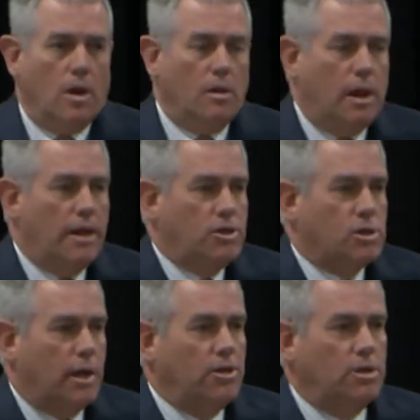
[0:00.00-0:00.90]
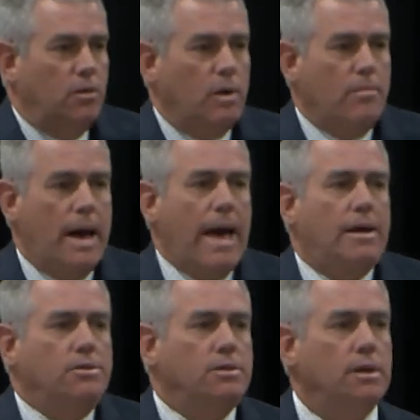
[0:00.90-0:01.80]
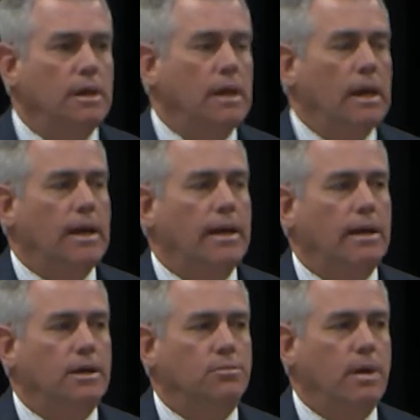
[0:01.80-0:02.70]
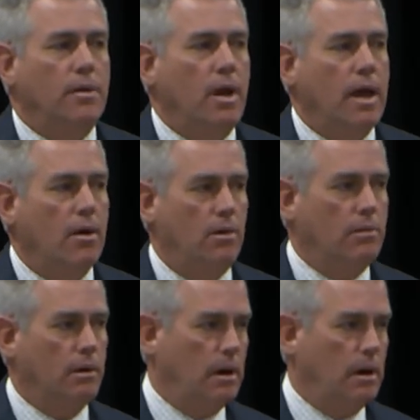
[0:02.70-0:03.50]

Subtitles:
The legislation that we passed has been held